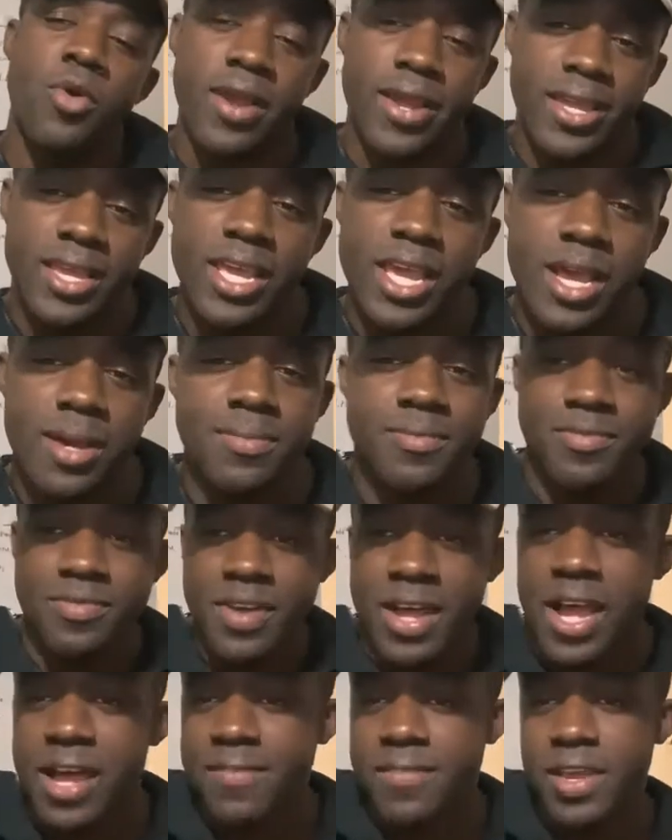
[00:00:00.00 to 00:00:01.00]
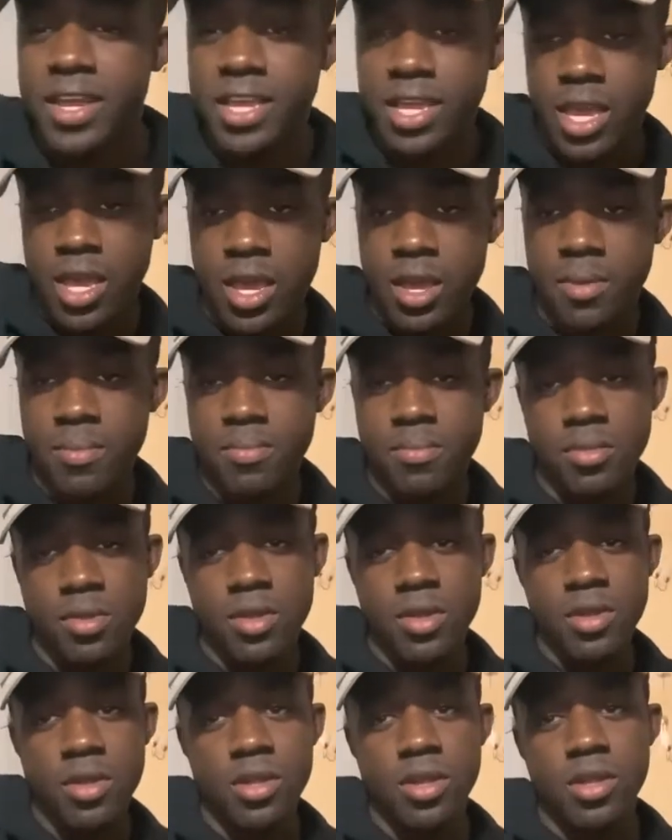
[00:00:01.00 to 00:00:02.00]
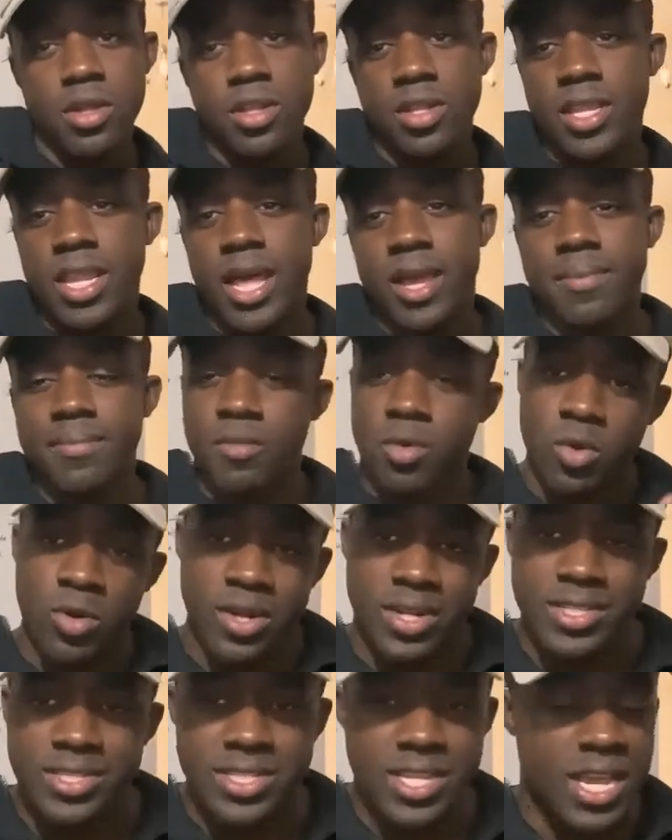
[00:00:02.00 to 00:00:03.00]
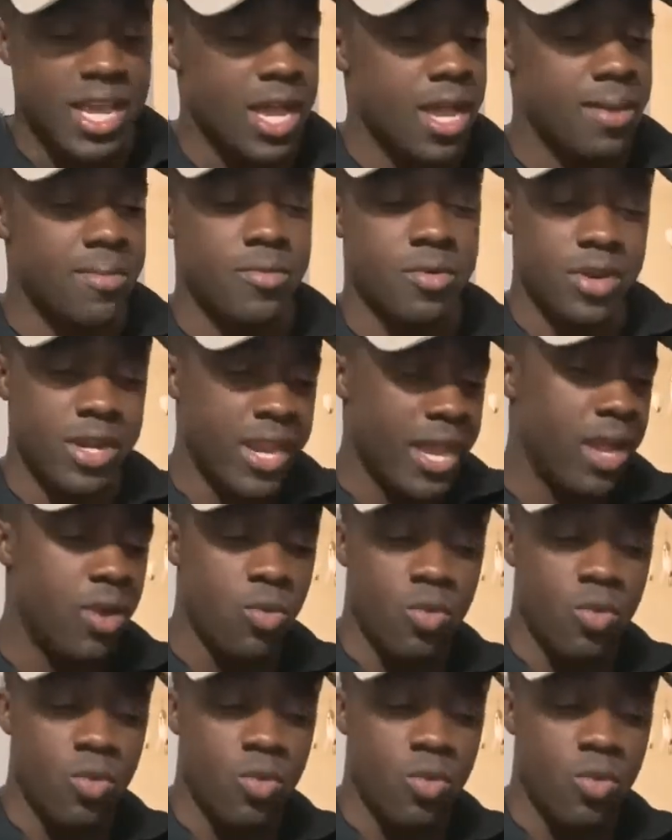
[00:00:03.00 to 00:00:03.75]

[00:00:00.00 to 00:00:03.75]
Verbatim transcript: A M, five A M, like morning time or night,